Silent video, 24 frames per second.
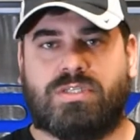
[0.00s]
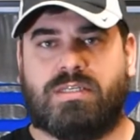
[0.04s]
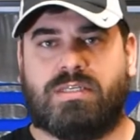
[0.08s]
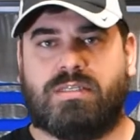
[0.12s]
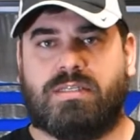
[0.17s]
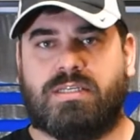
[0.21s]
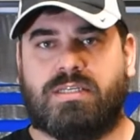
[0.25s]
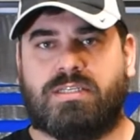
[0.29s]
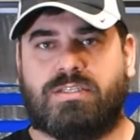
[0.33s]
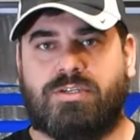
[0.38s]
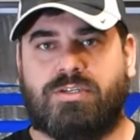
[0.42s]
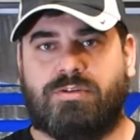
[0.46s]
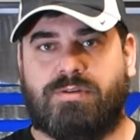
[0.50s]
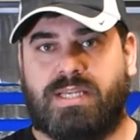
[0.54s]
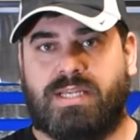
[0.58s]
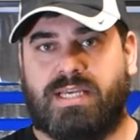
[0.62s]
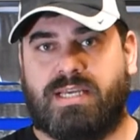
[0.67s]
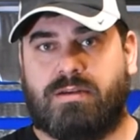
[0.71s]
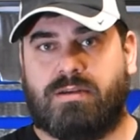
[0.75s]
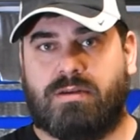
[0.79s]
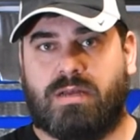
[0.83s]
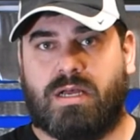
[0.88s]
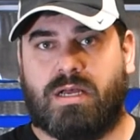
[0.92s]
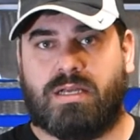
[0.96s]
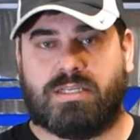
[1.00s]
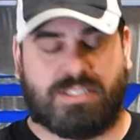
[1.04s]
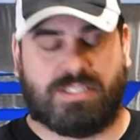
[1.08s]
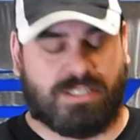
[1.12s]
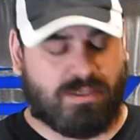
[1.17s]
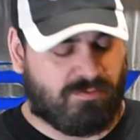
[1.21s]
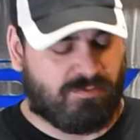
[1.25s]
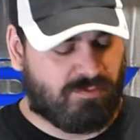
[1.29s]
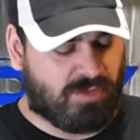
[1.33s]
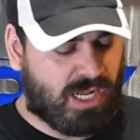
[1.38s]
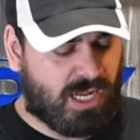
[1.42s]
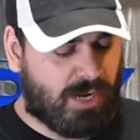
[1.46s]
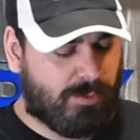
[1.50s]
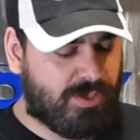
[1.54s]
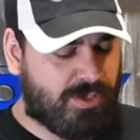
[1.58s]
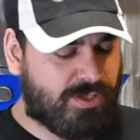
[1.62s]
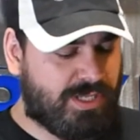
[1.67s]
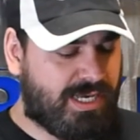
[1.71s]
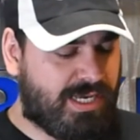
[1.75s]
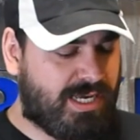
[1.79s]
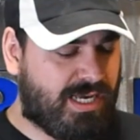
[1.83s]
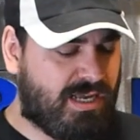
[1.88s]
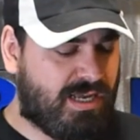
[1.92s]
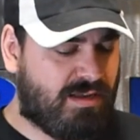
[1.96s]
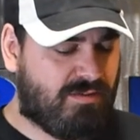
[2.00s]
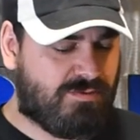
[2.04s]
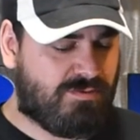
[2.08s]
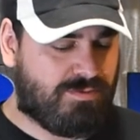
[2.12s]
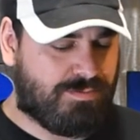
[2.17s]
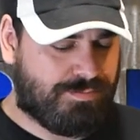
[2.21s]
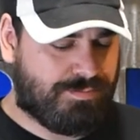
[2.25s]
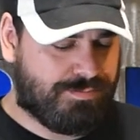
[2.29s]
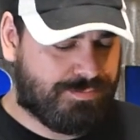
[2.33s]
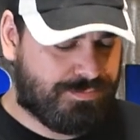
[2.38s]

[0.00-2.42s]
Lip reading: in this unique steel flywheel they have.